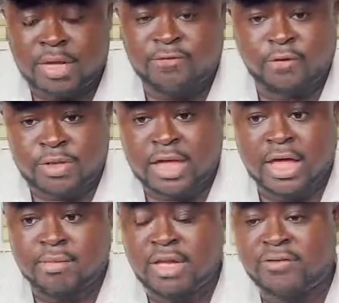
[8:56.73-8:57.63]
For
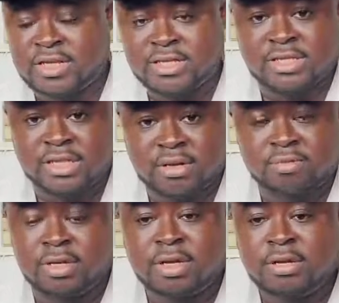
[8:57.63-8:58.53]
them, if the
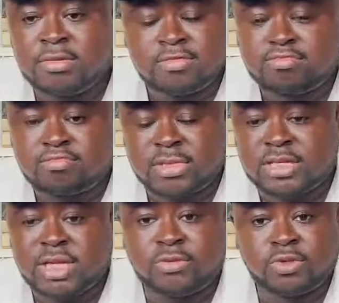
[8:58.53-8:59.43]
system
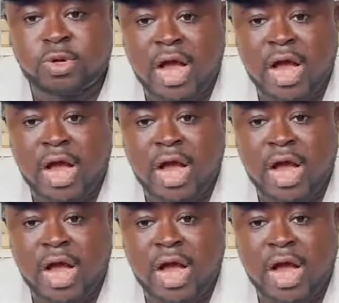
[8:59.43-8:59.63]
is able to